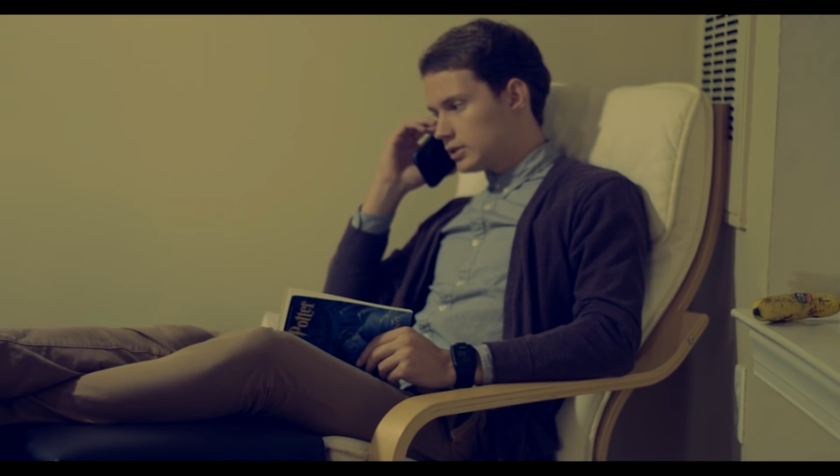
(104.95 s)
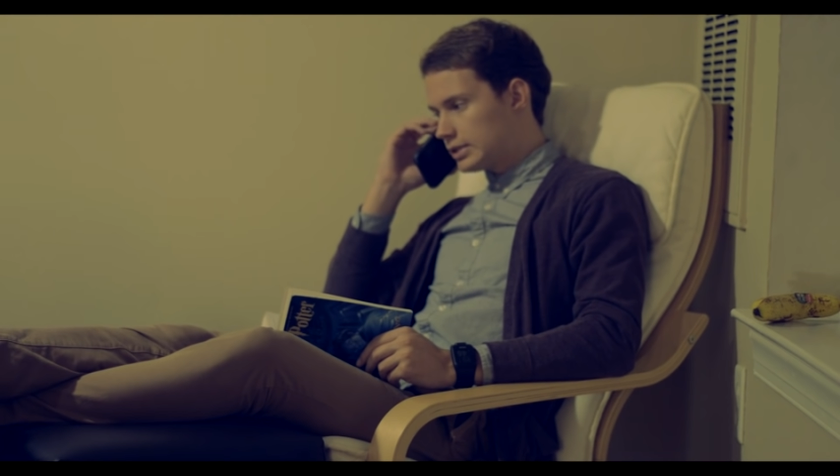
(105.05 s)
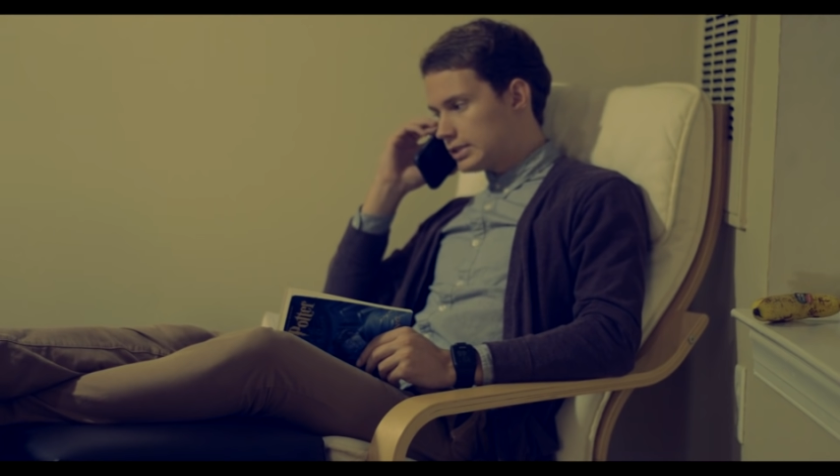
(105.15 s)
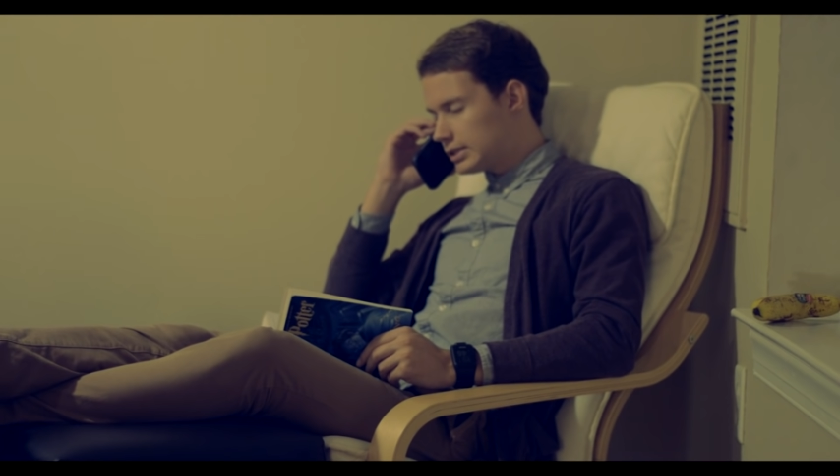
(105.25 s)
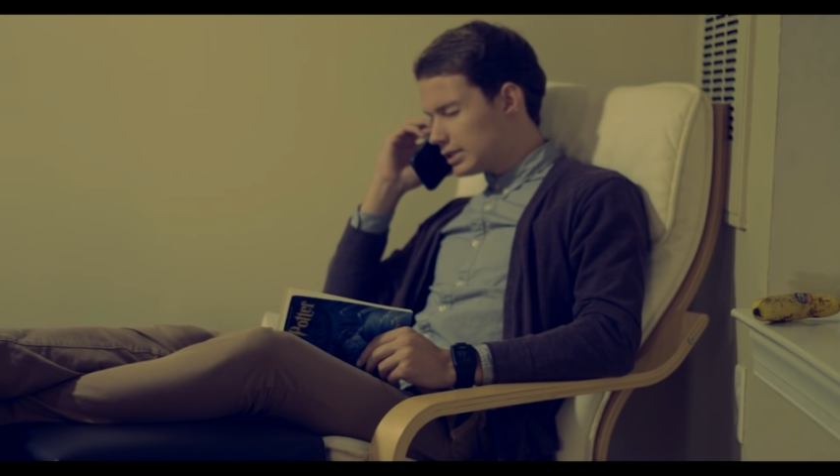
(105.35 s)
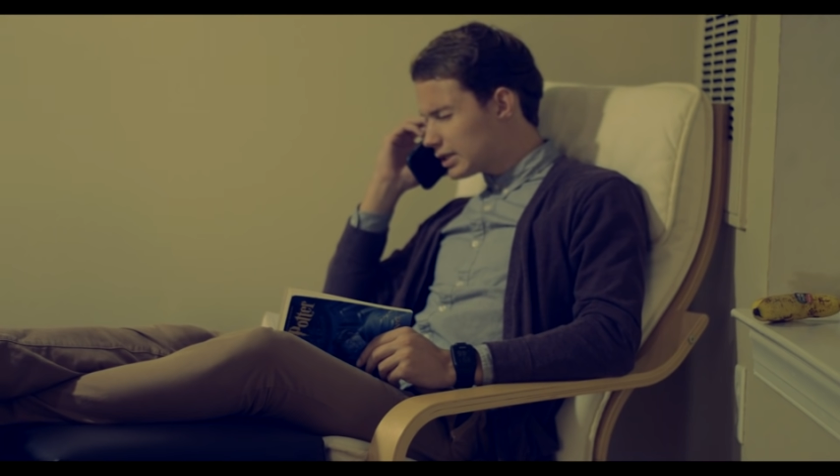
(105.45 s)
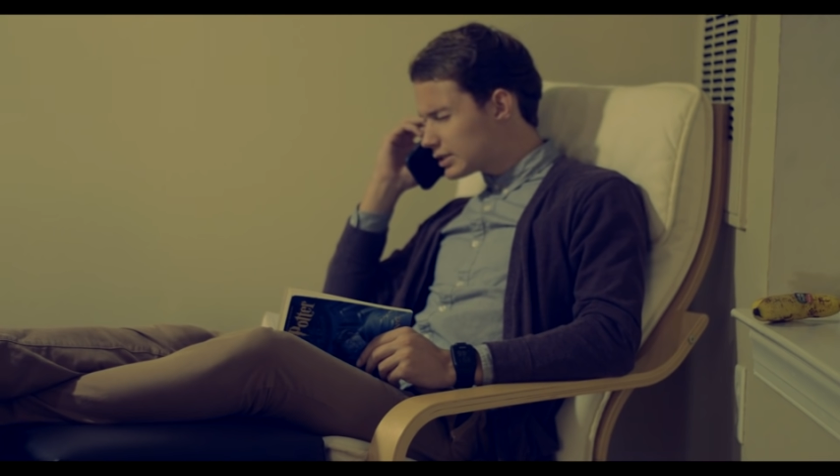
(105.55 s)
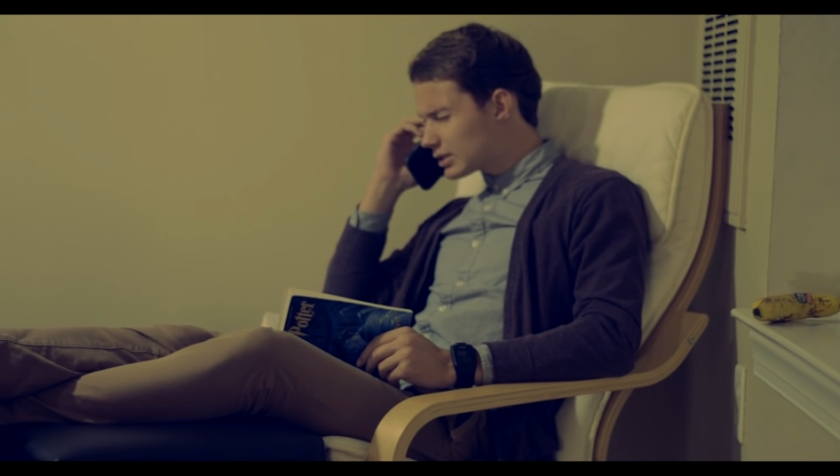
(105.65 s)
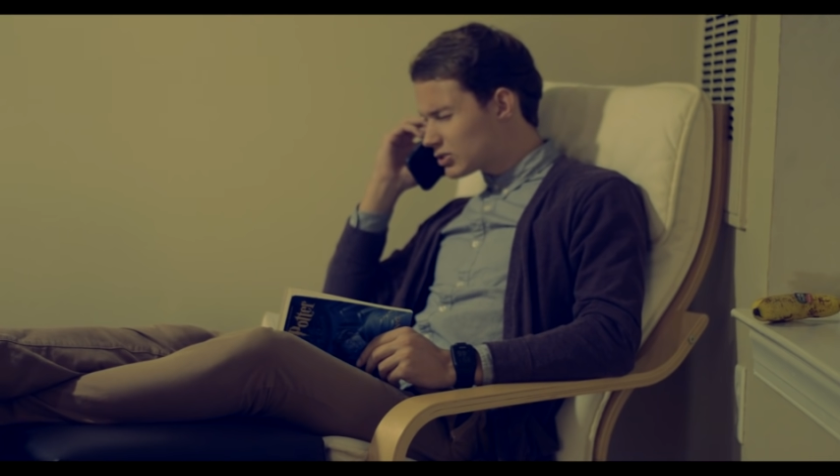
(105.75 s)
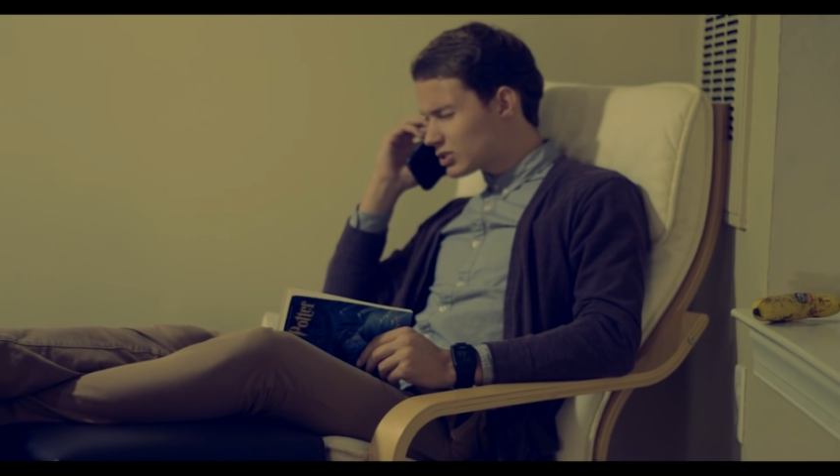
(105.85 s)

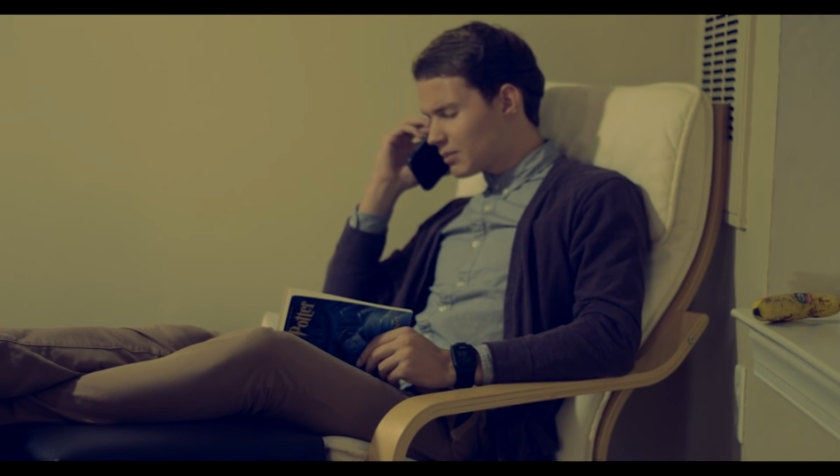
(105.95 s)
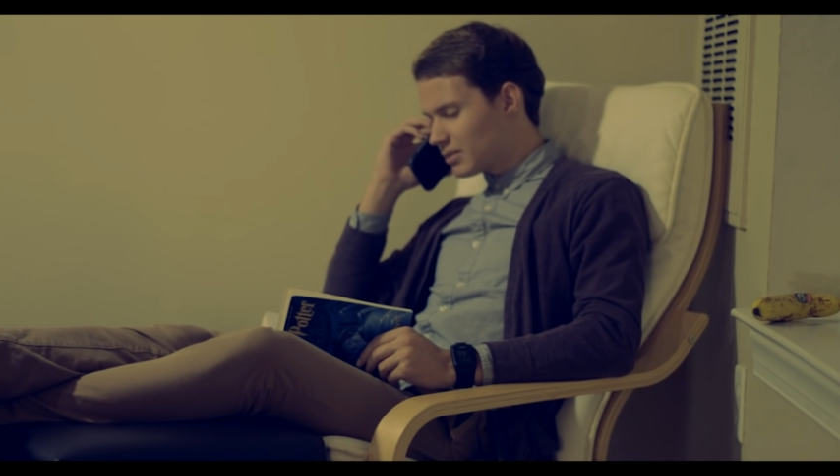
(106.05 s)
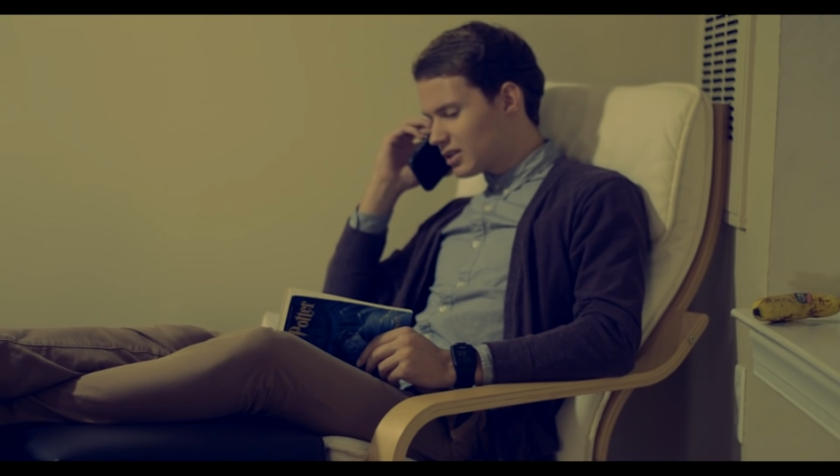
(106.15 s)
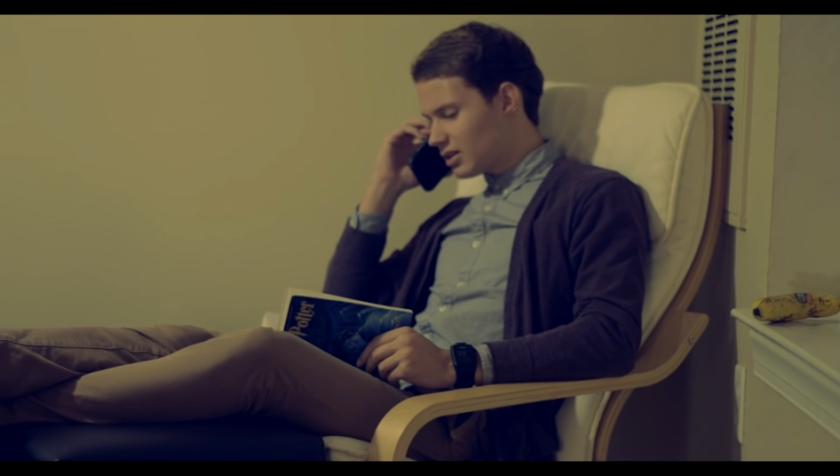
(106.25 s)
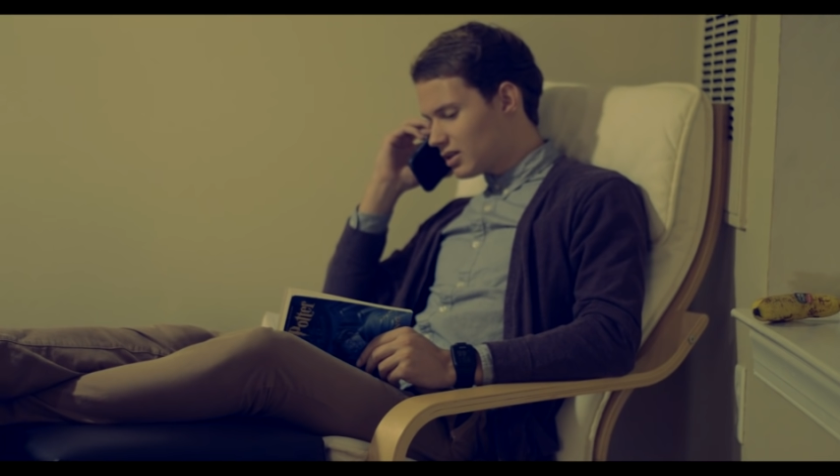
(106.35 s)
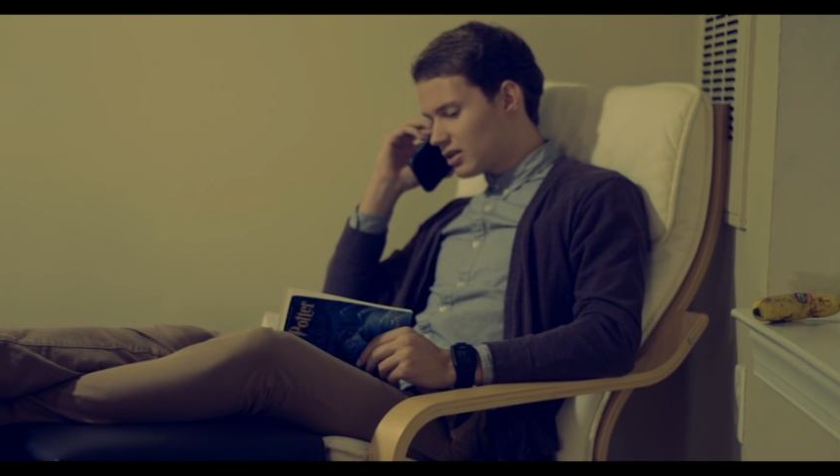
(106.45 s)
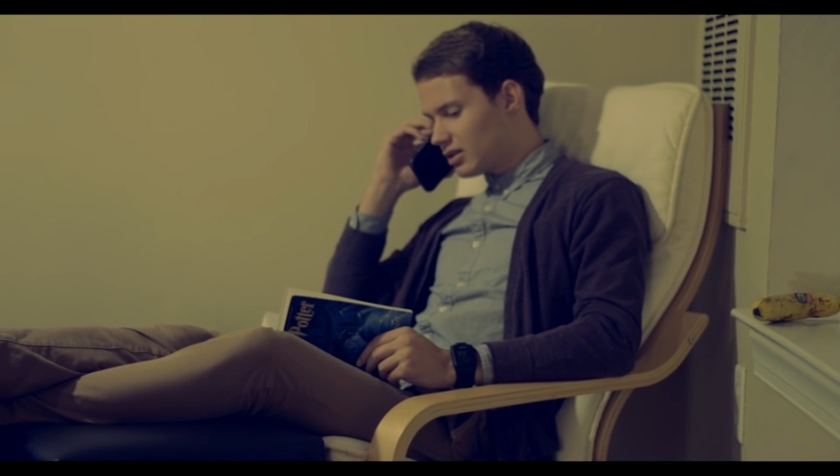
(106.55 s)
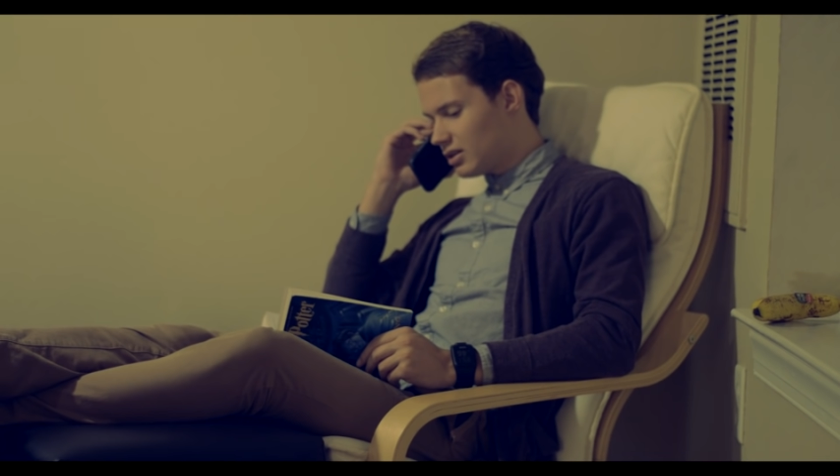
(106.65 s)
6 or something.